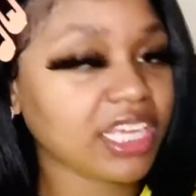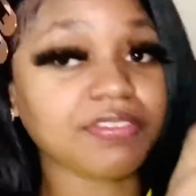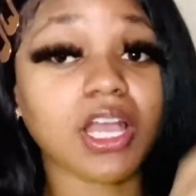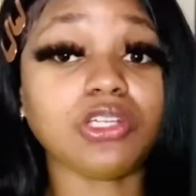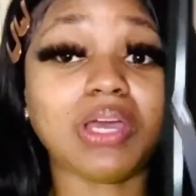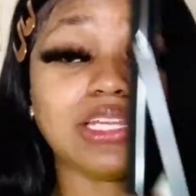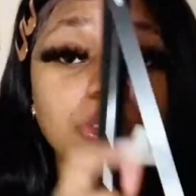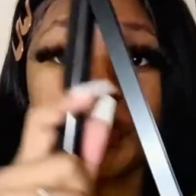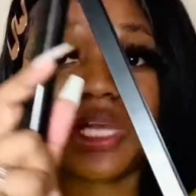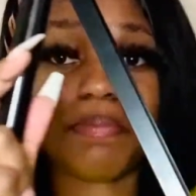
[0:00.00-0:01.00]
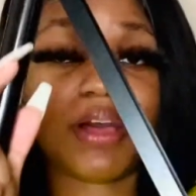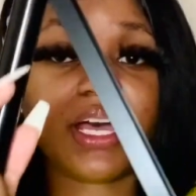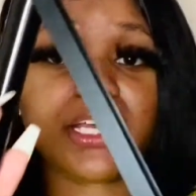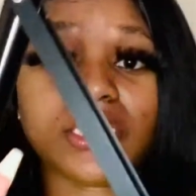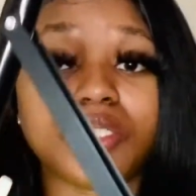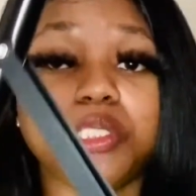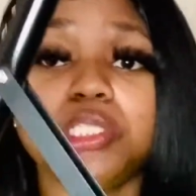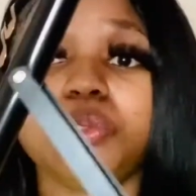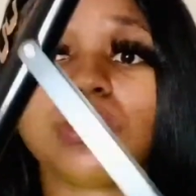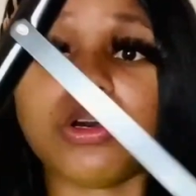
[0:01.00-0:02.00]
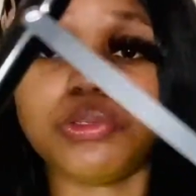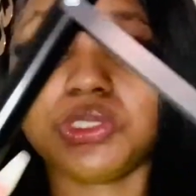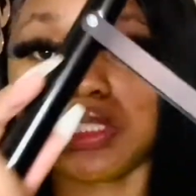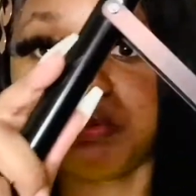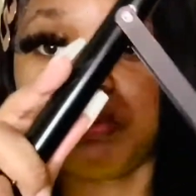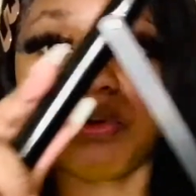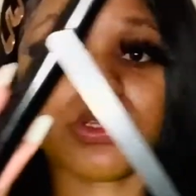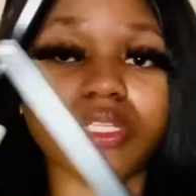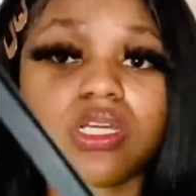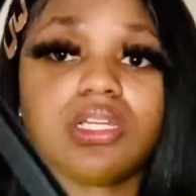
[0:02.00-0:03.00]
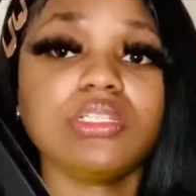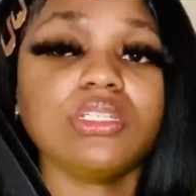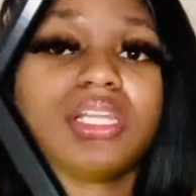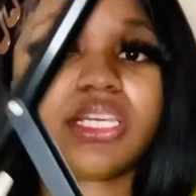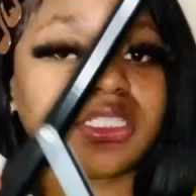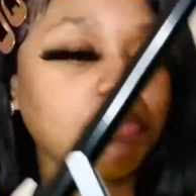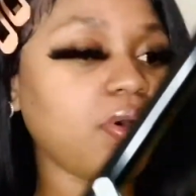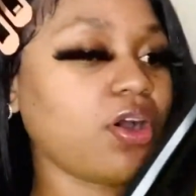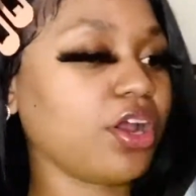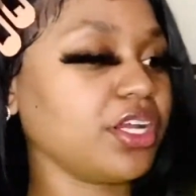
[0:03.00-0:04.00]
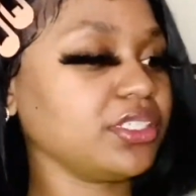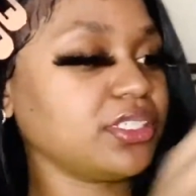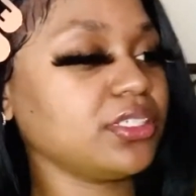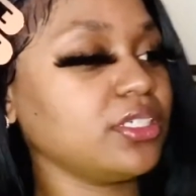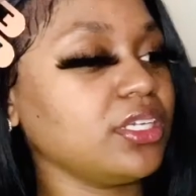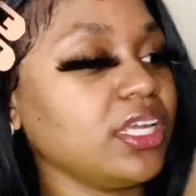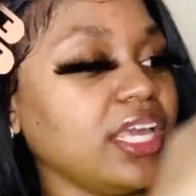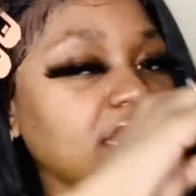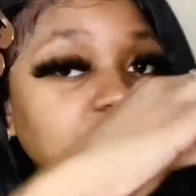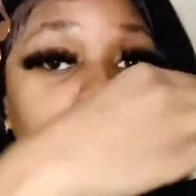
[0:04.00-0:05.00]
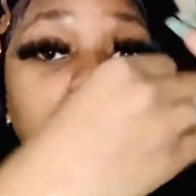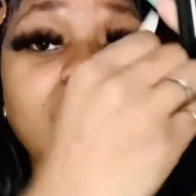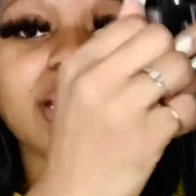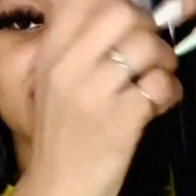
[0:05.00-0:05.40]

y'all know how to use tripods, then you know you just pull the legs apart and then you lock it